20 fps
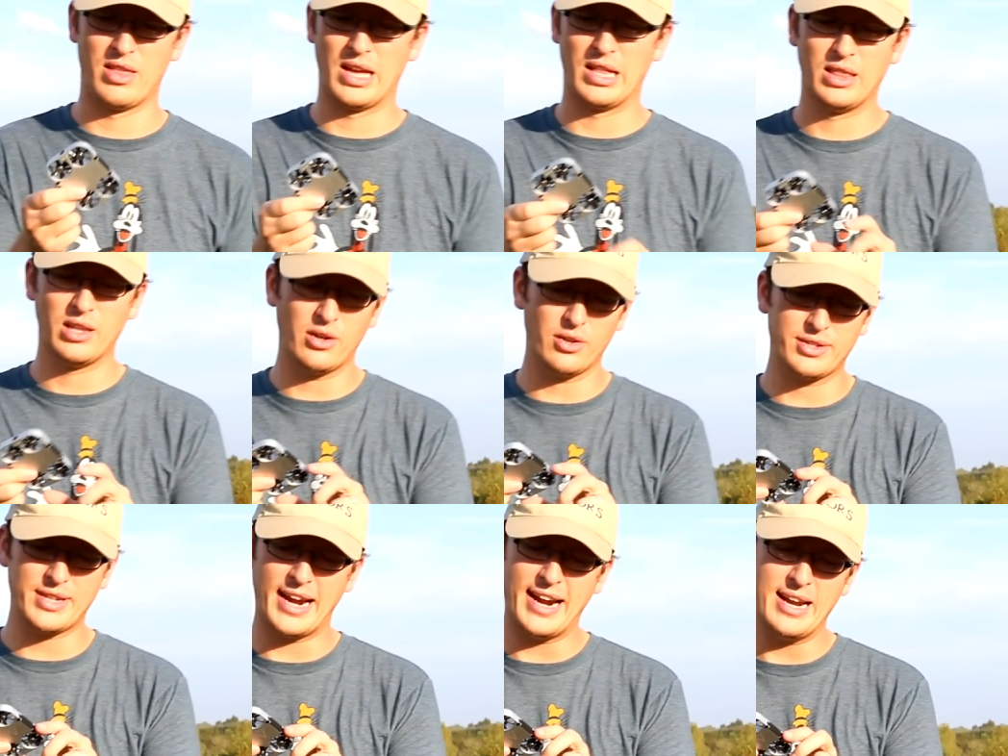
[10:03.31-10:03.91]
That
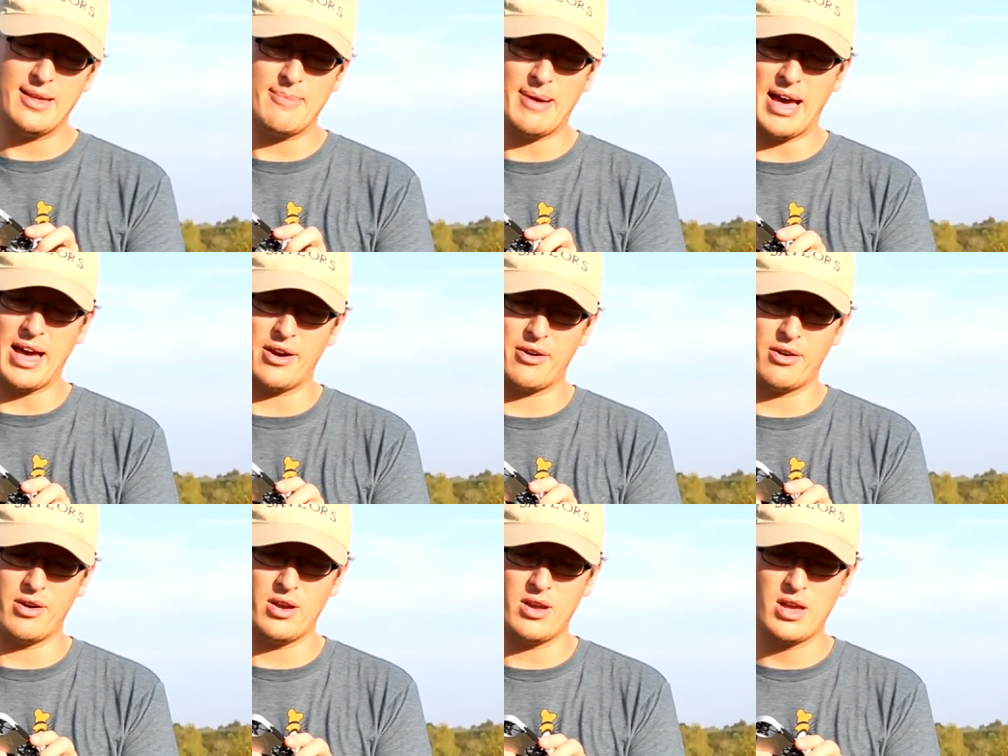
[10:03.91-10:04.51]
little tiny
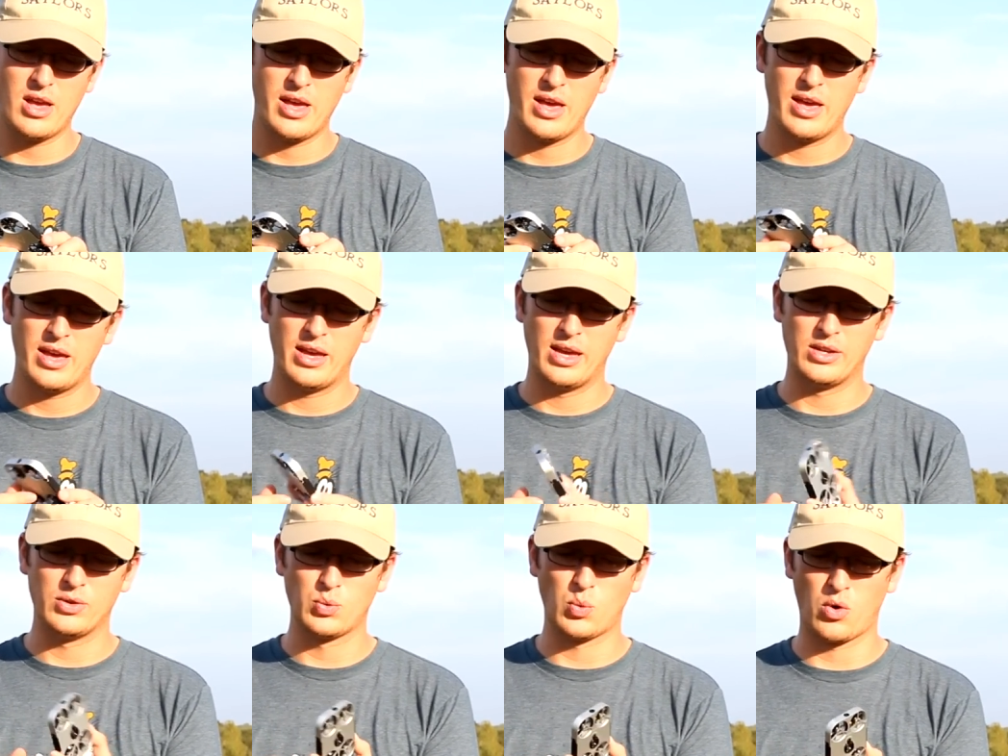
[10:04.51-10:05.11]
battery
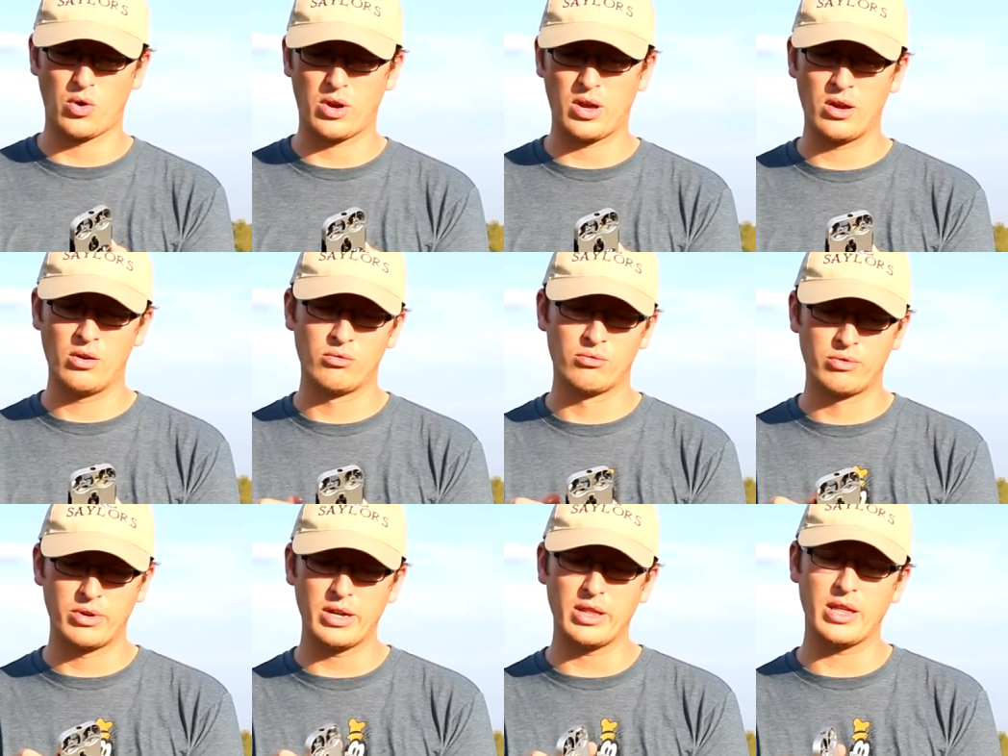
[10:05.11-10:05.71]
is
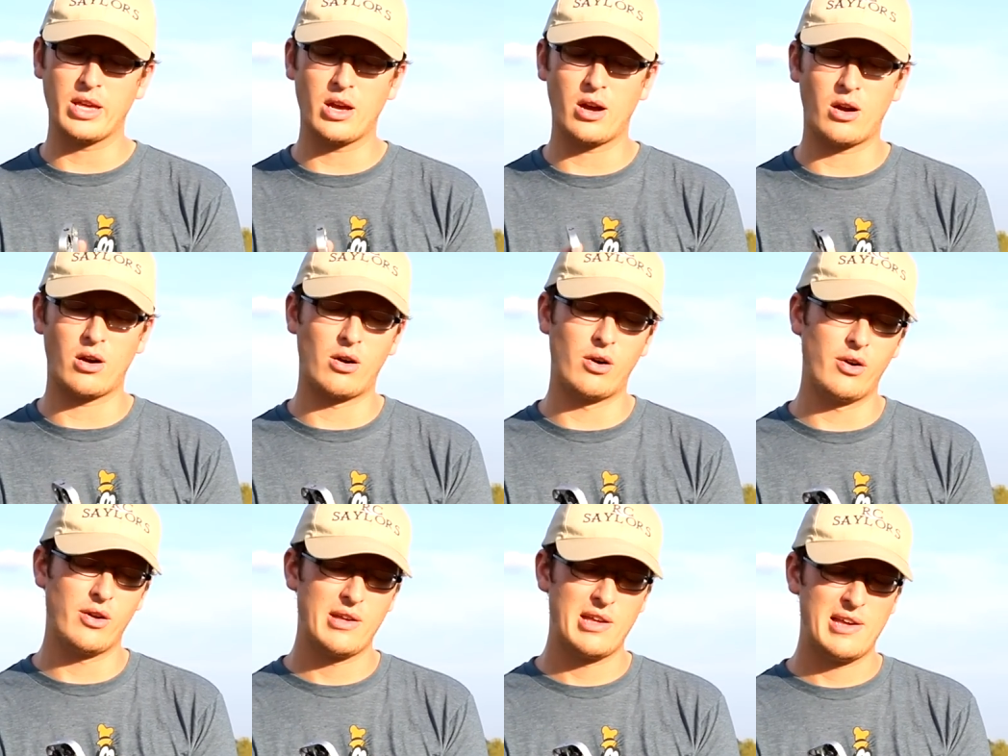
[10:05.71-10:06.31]
working really
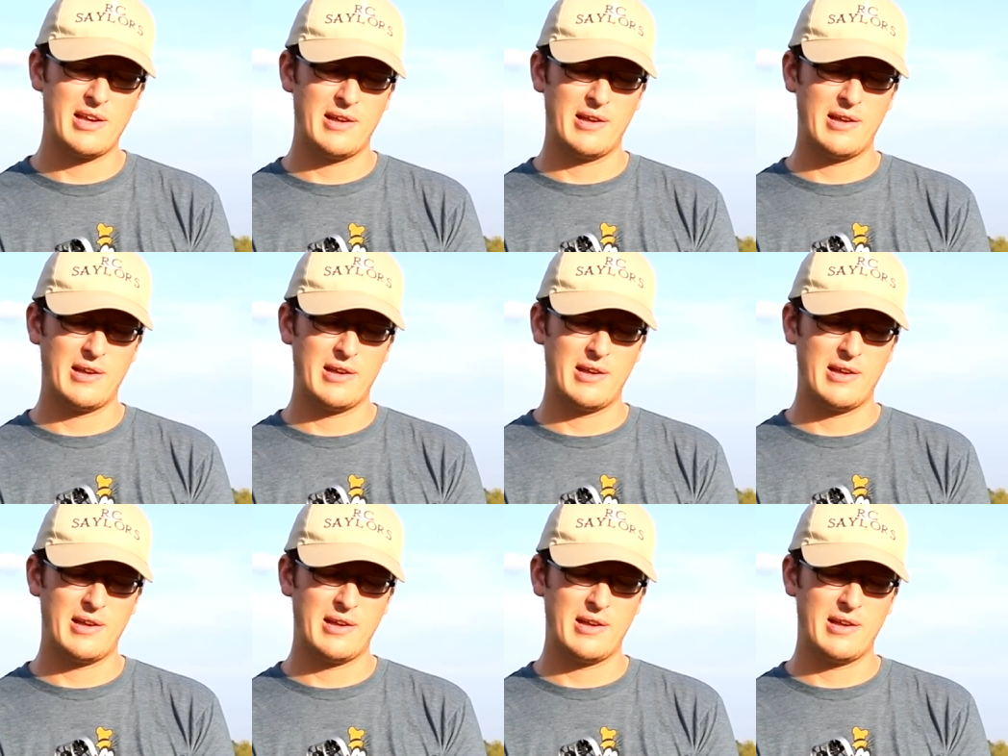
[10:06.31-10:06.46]
hard.